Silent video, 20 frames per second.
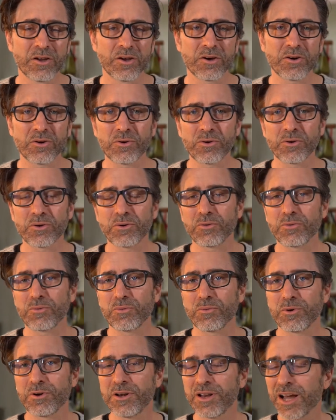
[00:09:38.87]
or
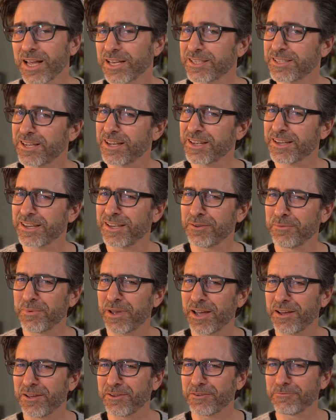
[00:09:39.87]
we're not talking
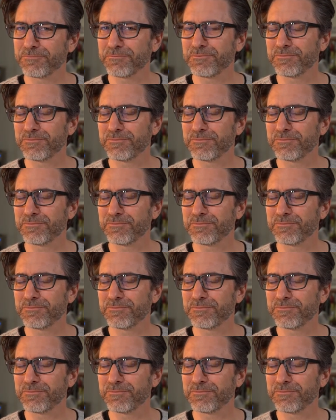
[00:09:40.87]
about